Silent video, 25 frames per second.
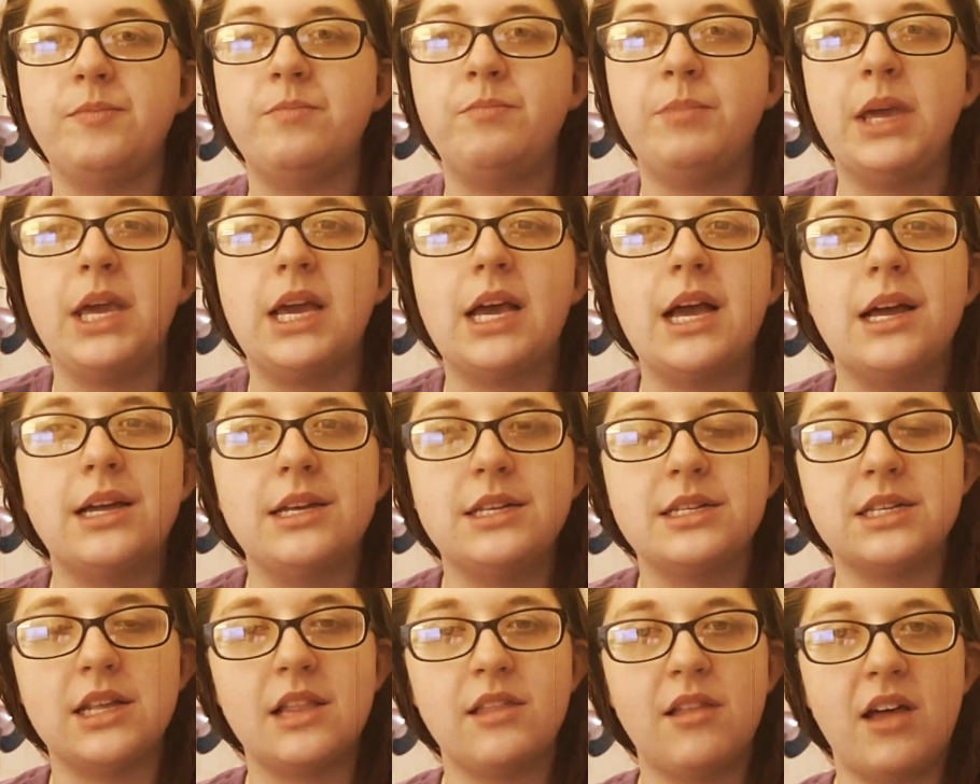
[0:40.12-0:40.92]

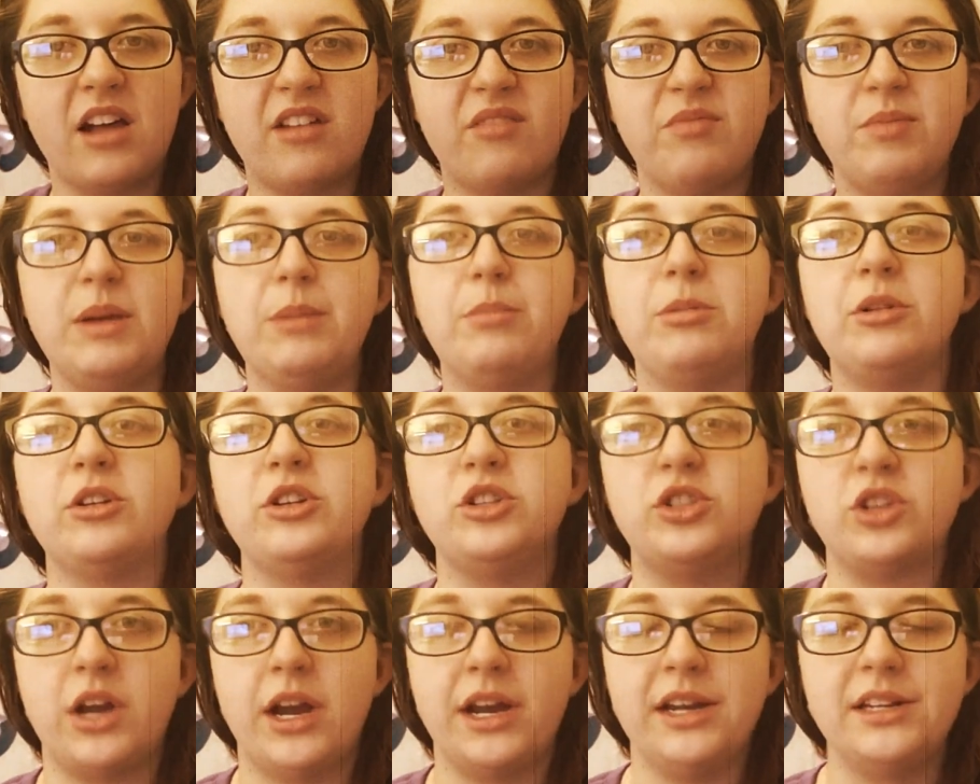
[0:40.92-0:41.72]
because a lot of people are
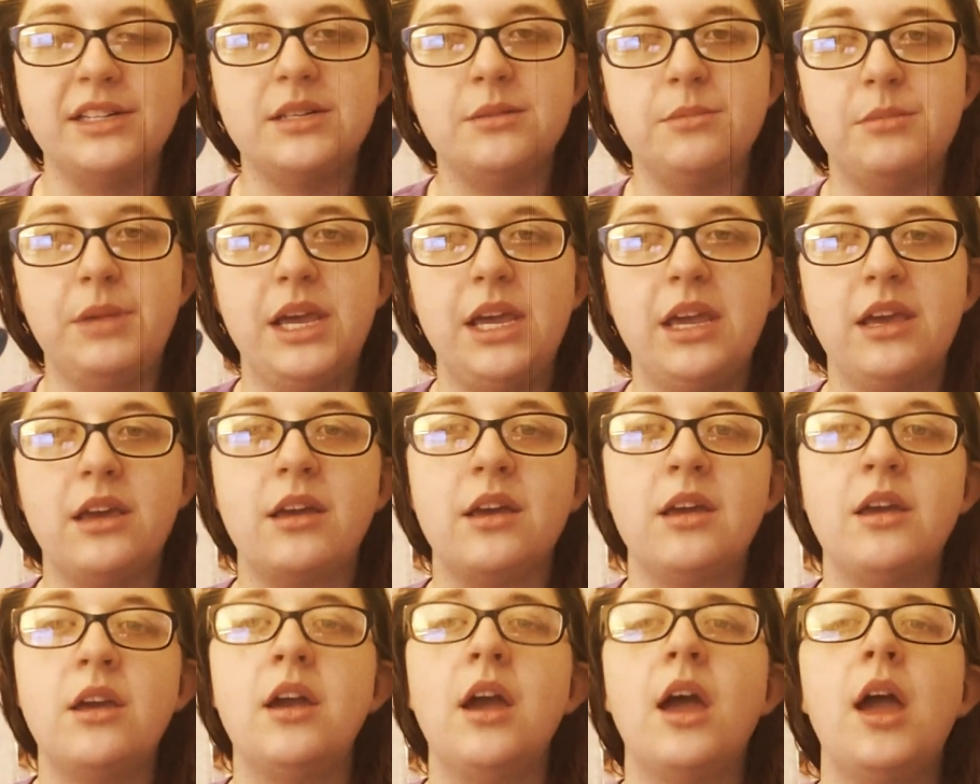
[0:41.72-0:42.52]
trying to
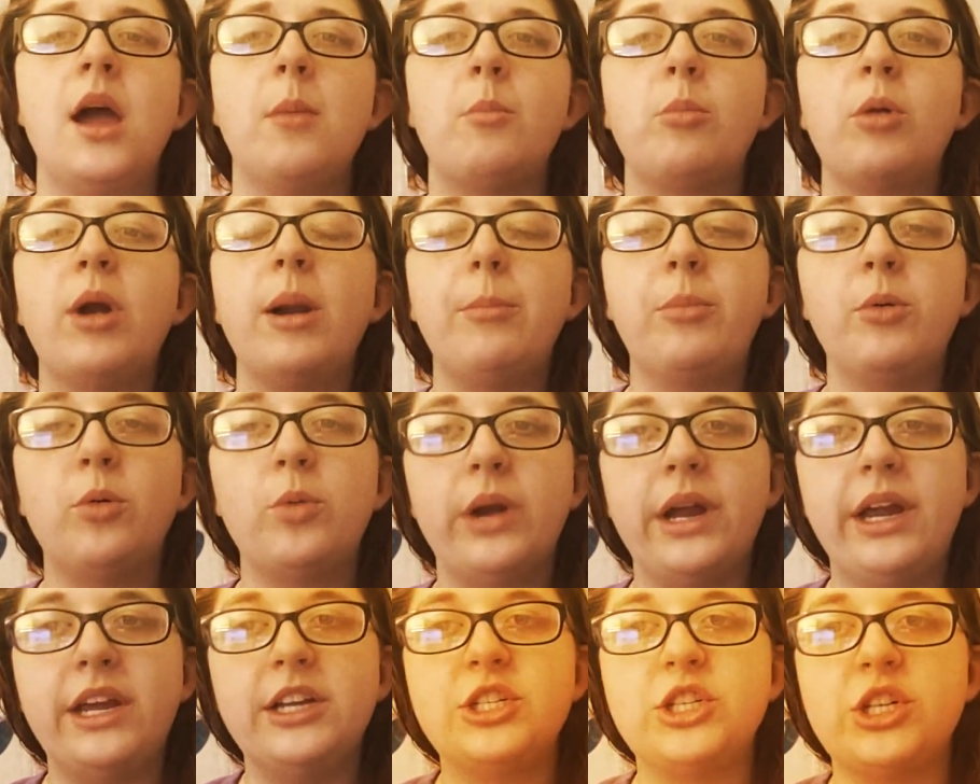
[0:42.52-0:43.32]
make
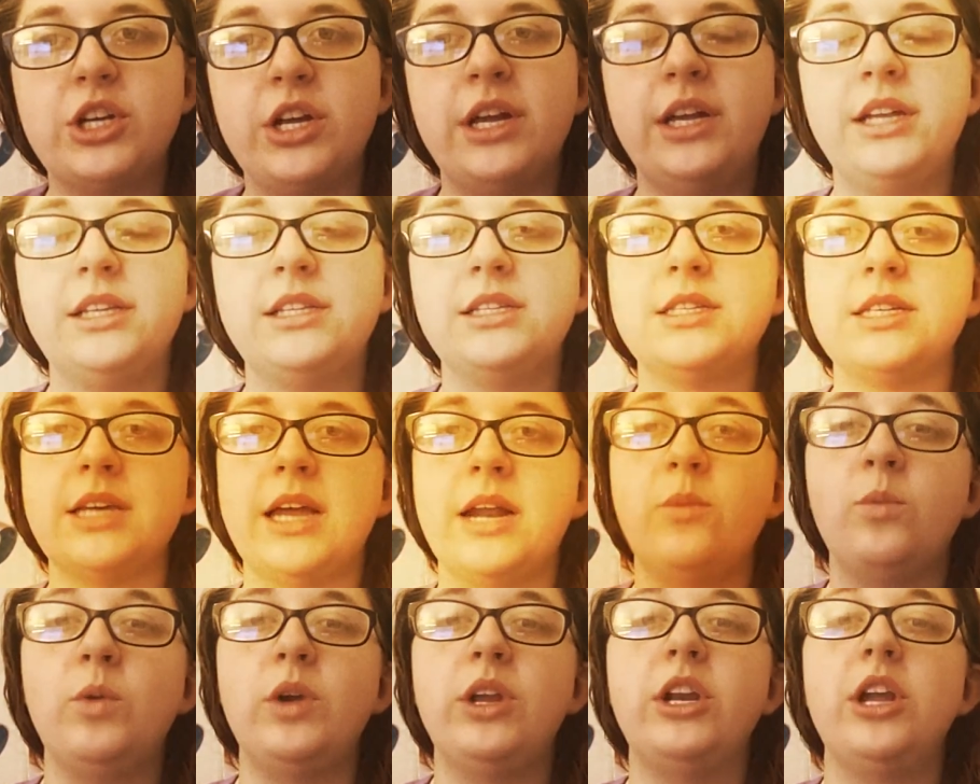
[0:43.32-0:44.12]
preparations,
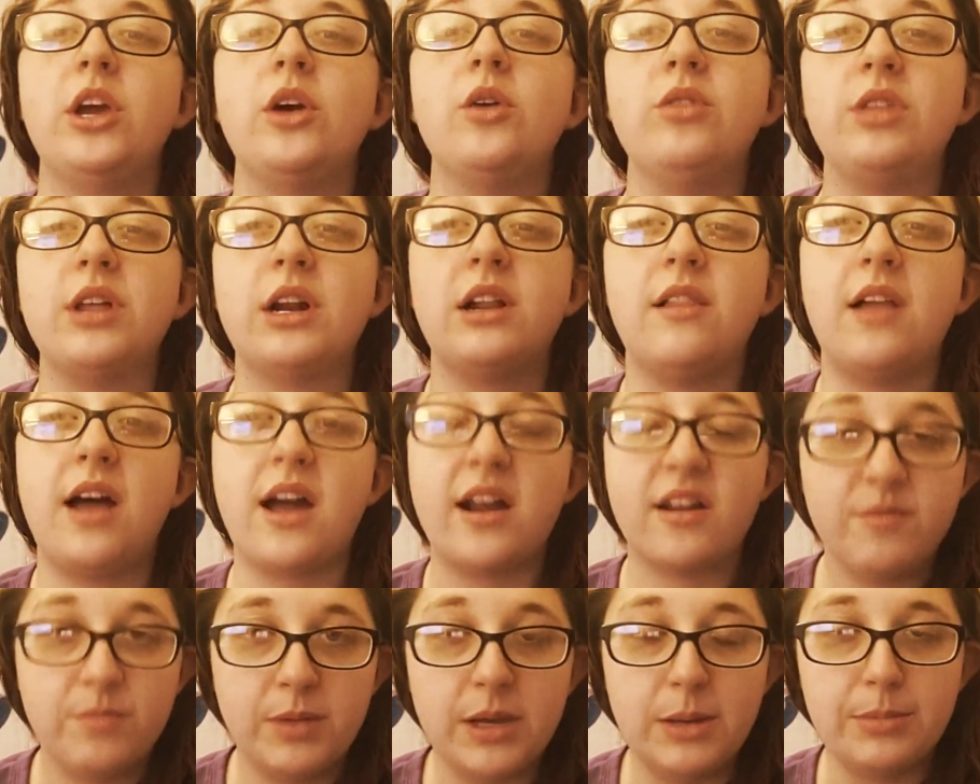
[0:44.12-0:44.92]
and we know that a
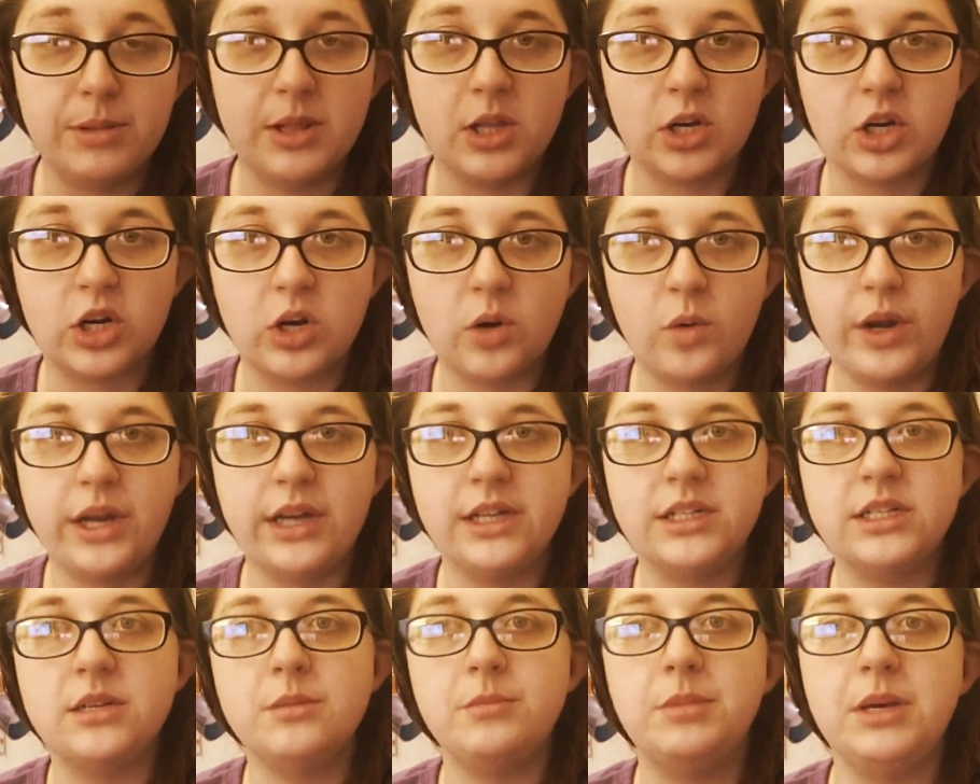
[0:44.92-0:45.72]
lot of people are
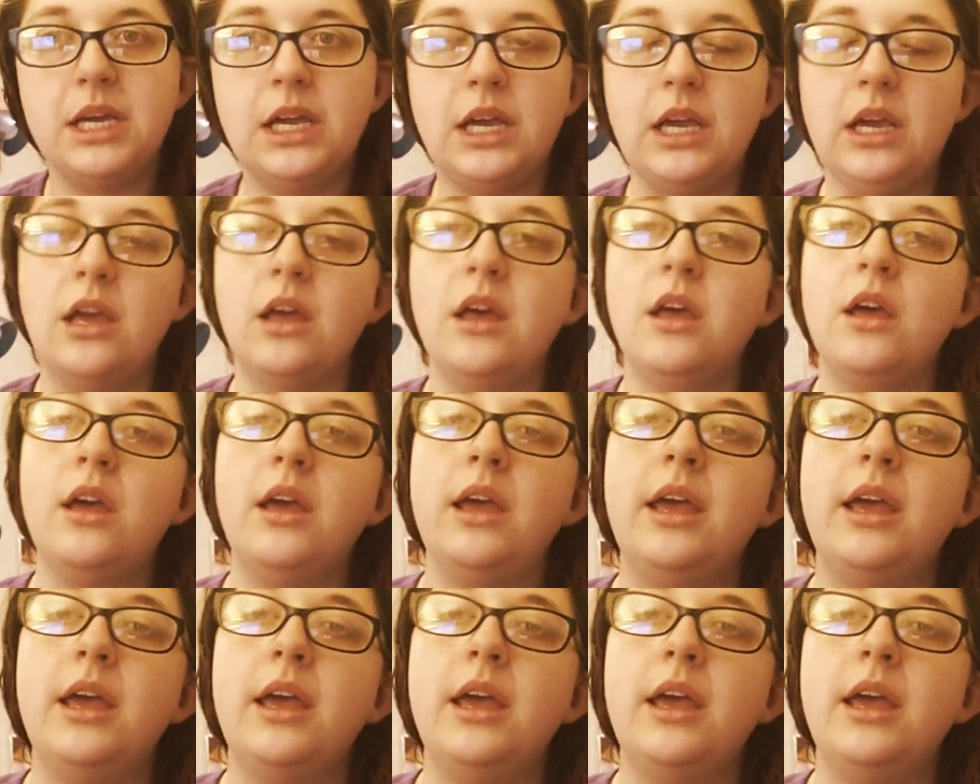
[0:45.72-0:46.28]
going to be